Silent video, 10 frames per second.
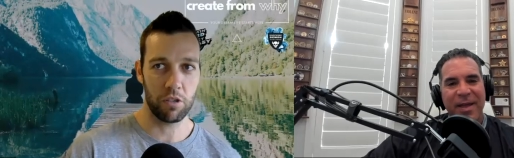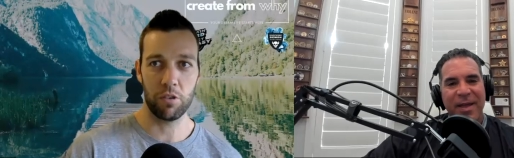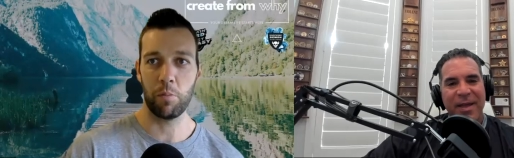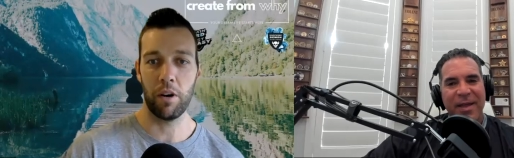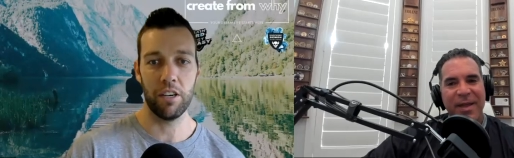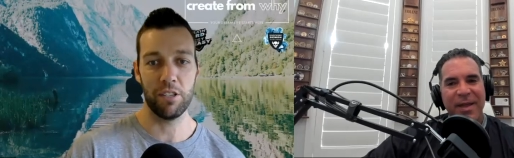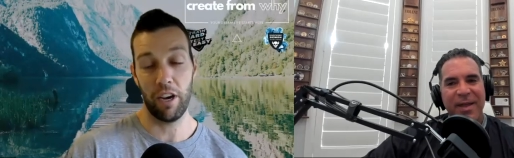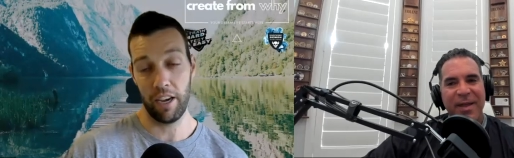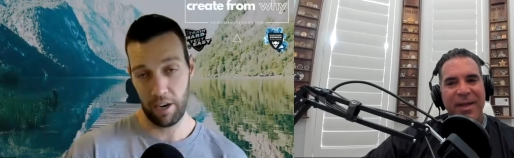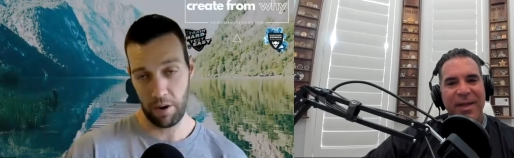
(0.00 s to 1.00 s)
Speaker 1: responders so i
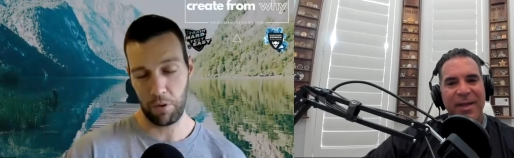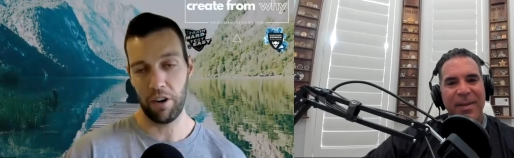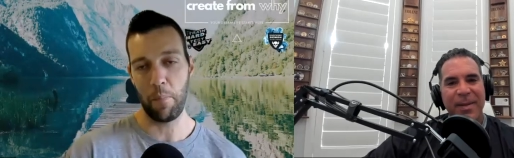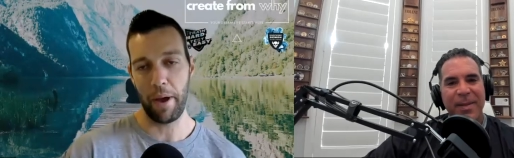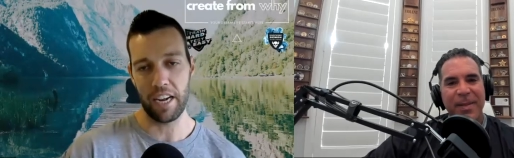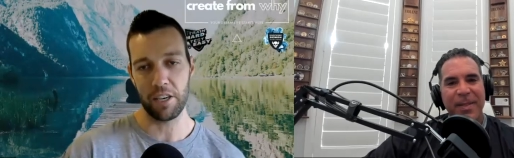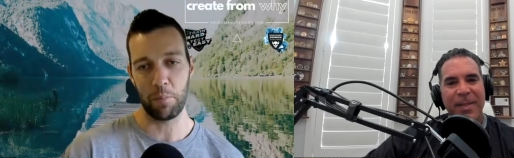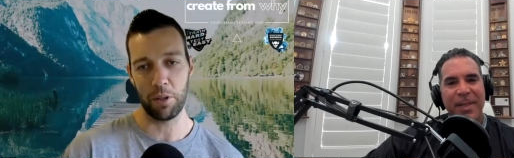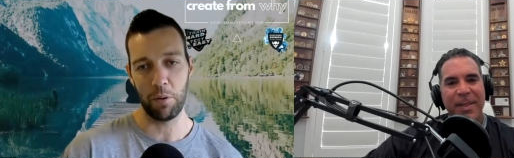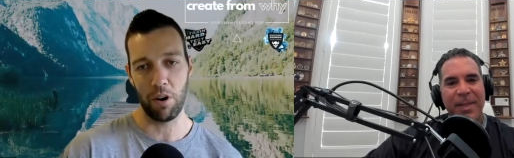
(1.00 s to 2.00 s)
ended up putting a patch up
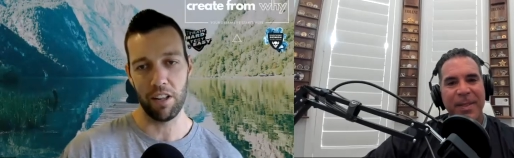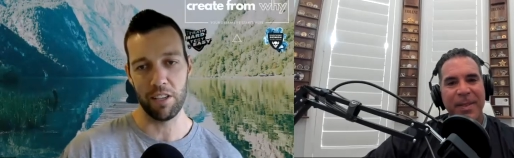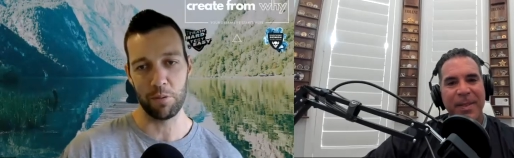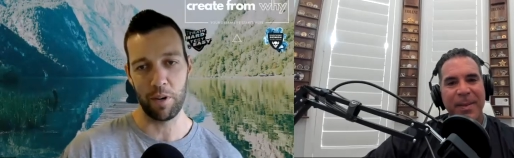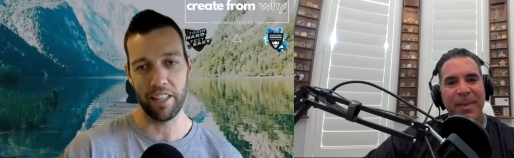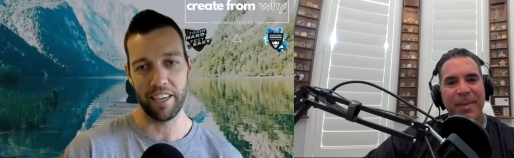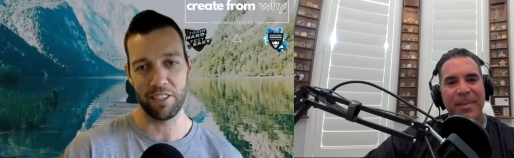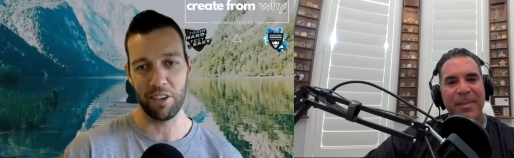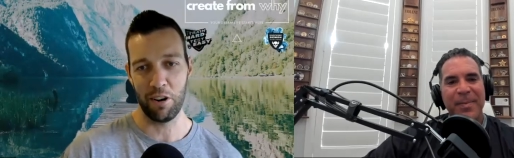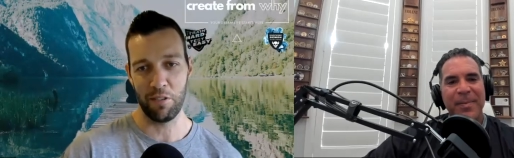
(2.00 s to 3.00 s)
on the wall as well there
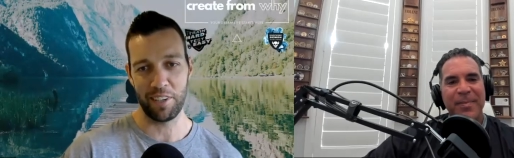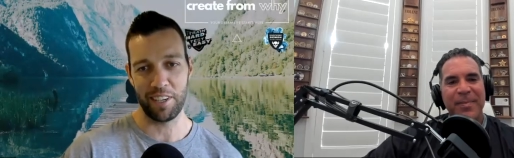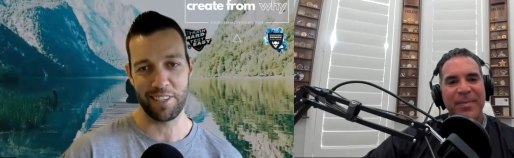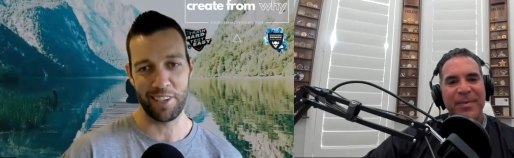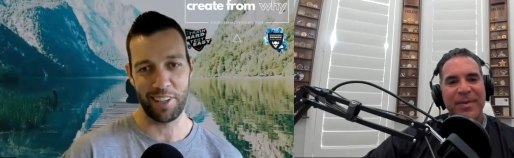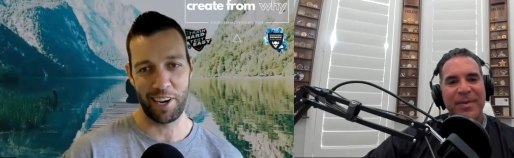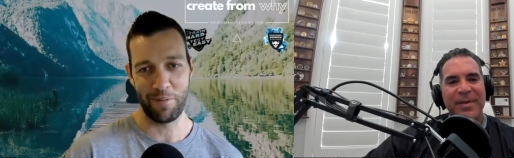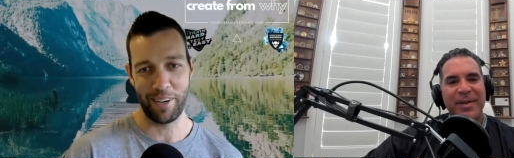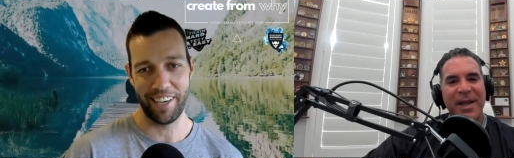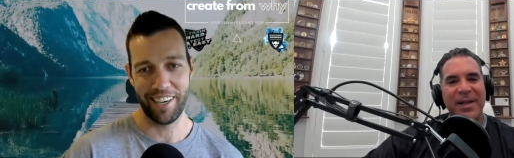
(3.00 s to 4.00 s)
so hopefully it's still there
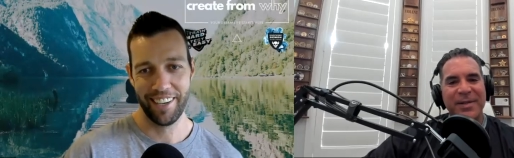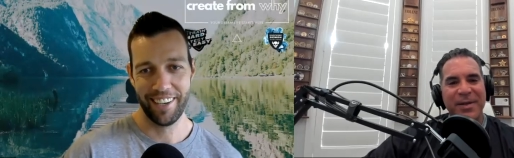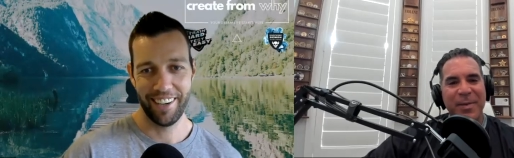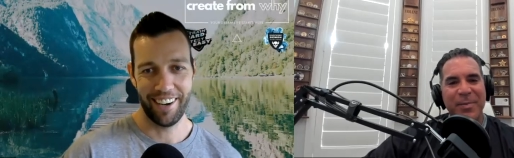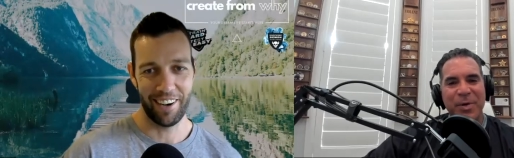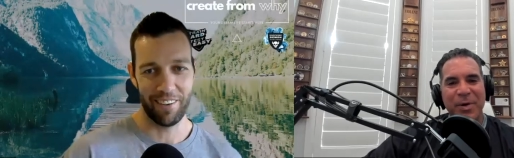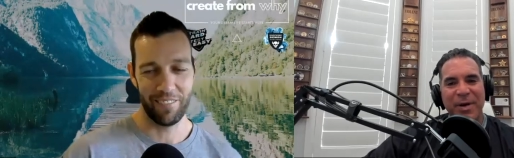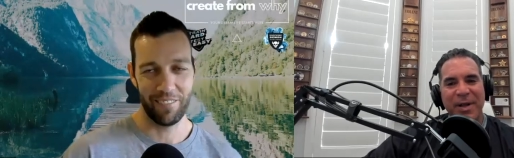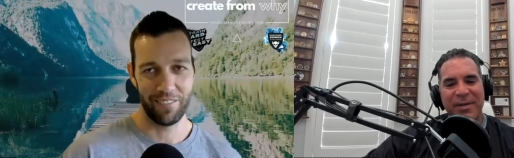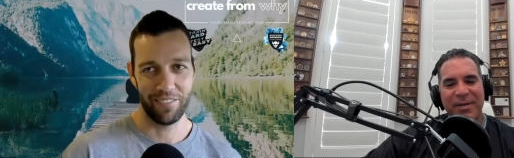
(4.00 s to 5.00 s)
but nice
Speaker 2: i'm sure
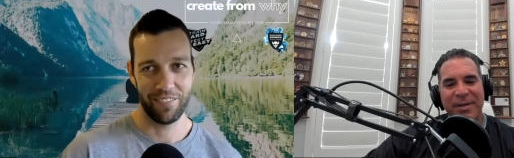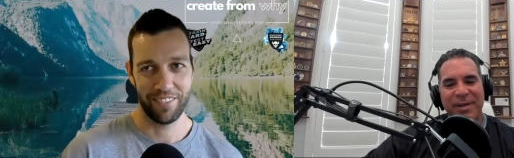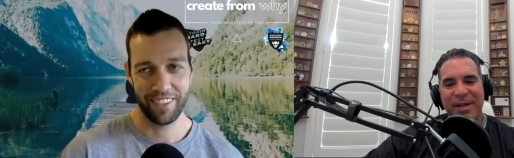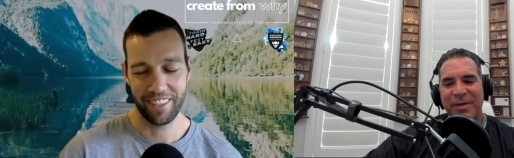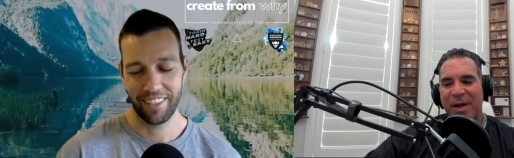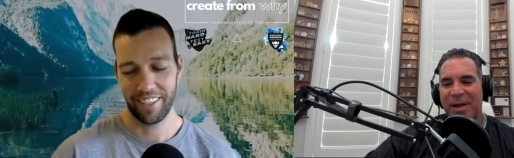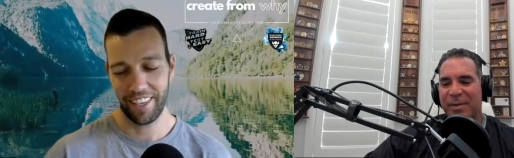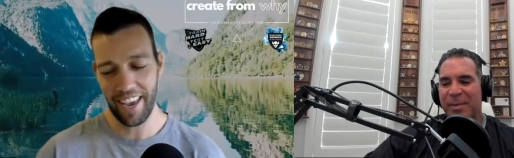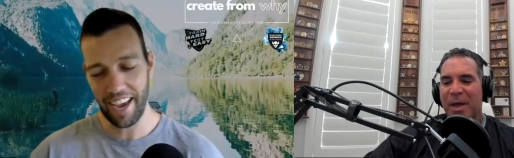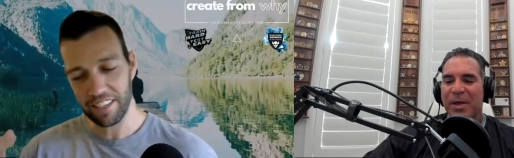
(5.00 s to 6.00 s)
it is that's awesome
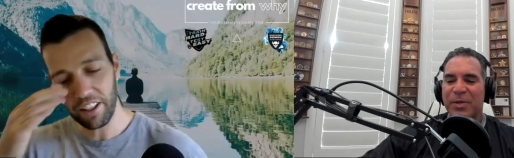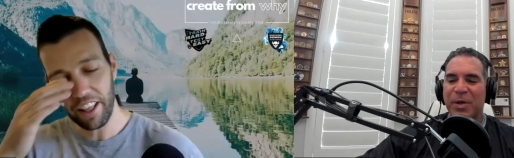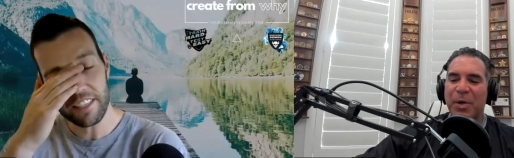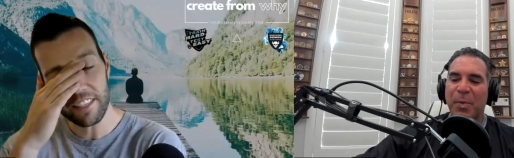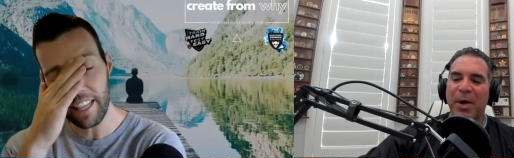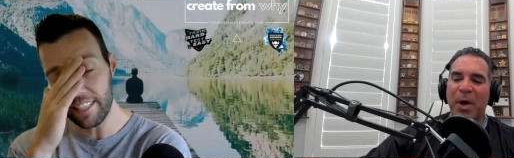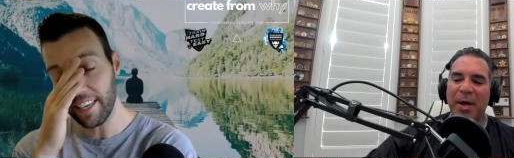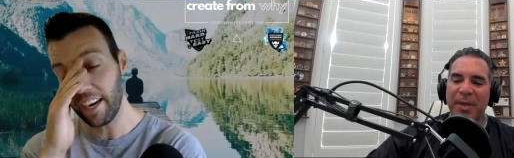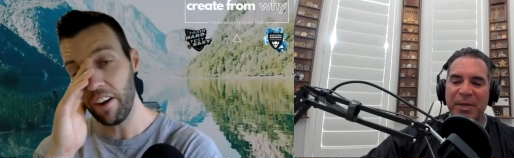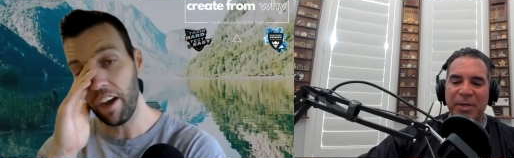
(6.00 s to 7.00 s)
yeah so that's, so you that's went
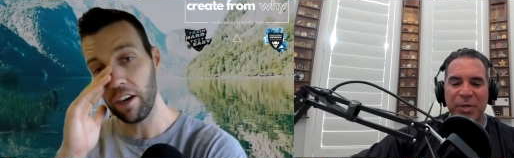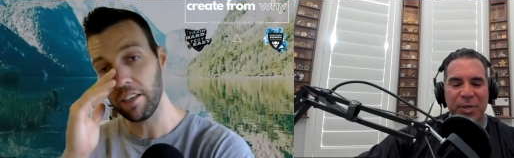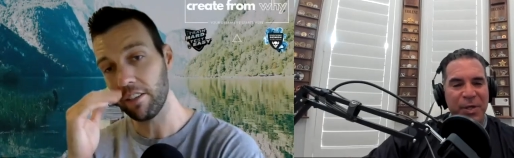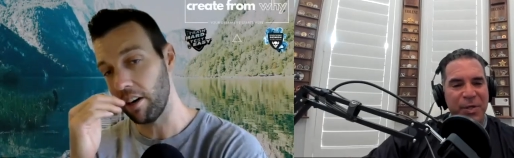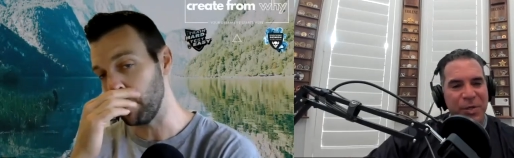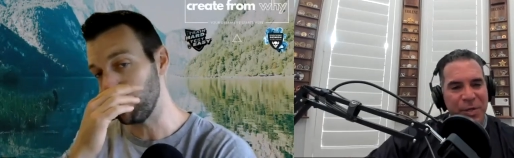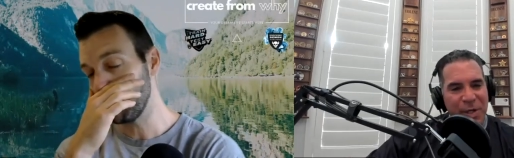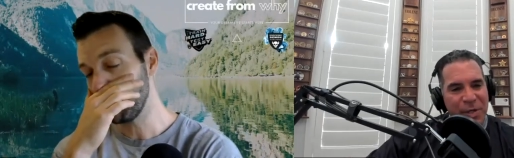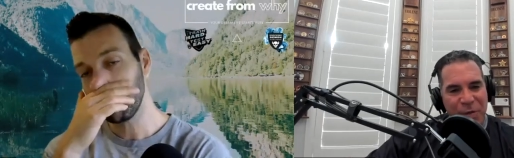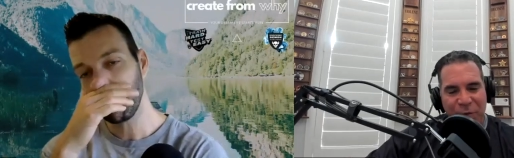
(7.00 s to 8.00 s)
on this, this,
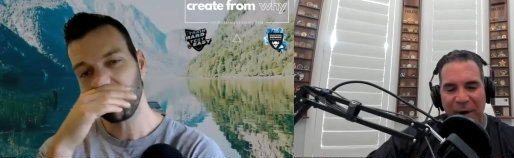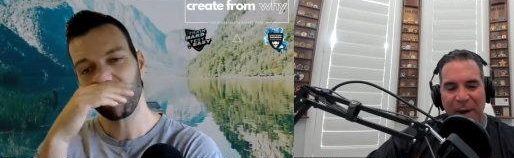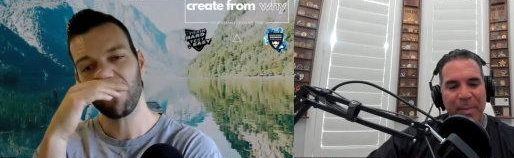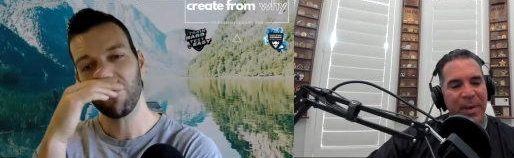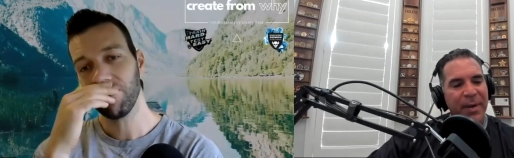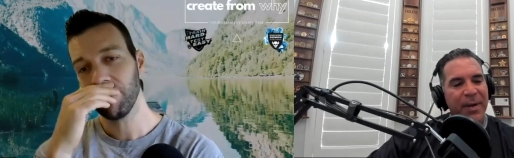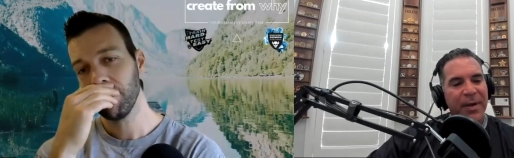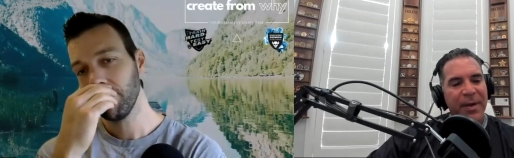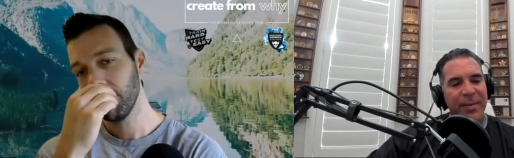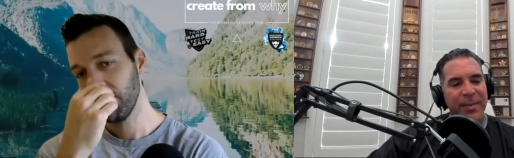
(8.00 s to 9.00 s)
this trip
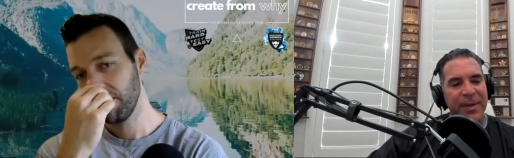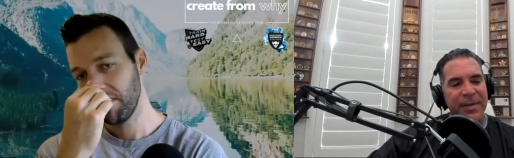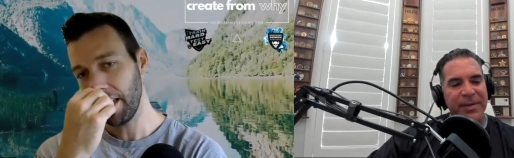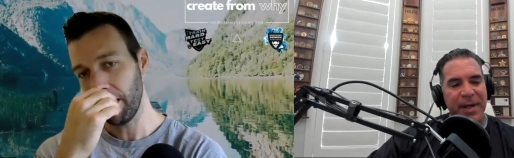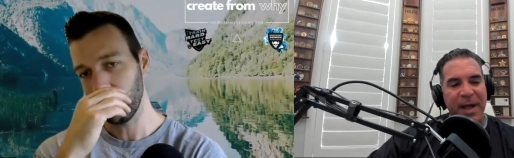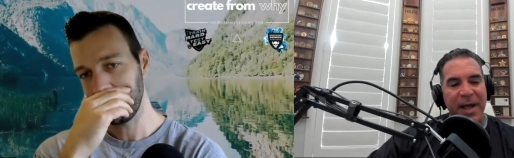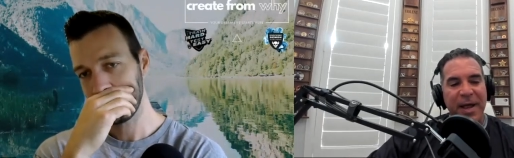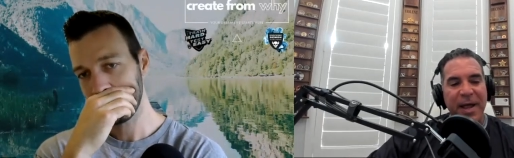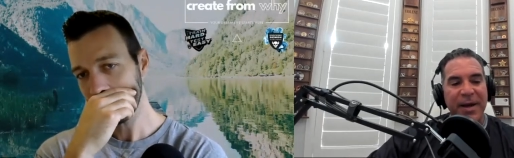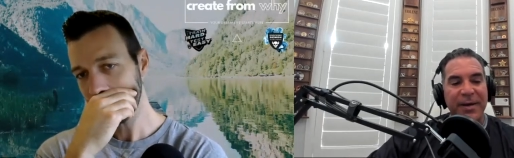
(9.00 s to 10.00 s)
this yeah. uh,
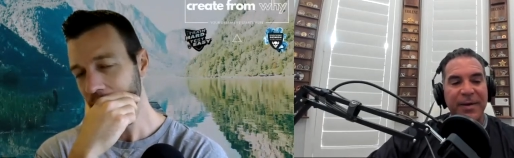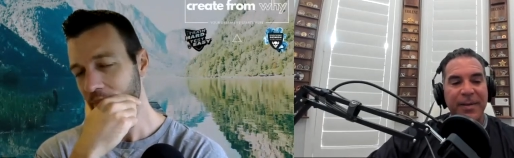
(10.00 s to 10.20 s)
and